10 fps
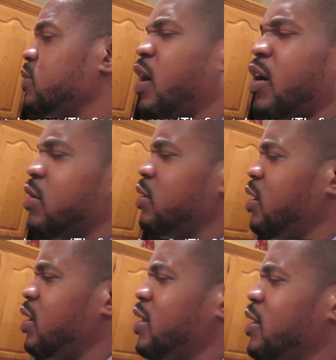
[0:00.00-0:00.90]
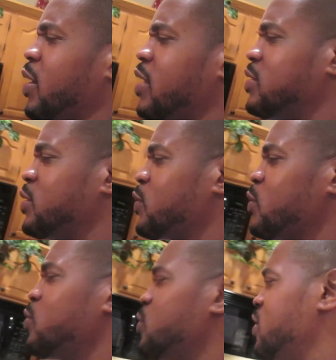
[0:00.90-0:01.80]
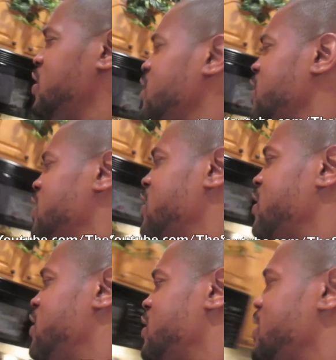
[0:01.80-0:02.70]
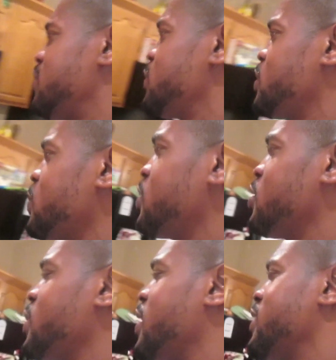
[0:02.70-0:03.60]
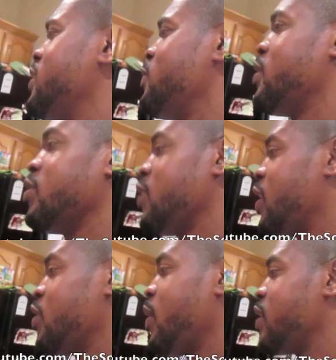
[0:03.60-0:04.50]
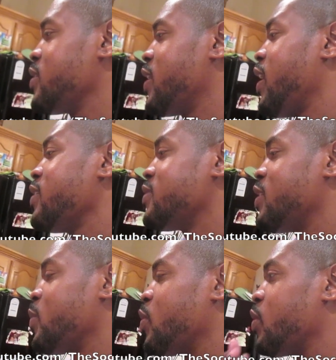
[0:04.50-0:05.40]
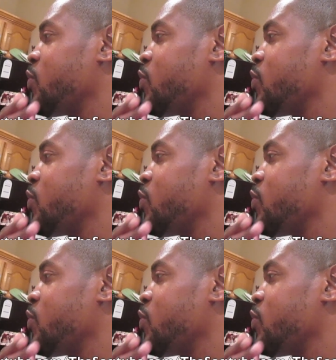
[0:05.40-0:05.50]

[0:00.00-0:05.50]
Oh no, yeah, I gotta see the crew. Yeah, gotta see what's up with everybody. But not everybody's in Kansas anymore.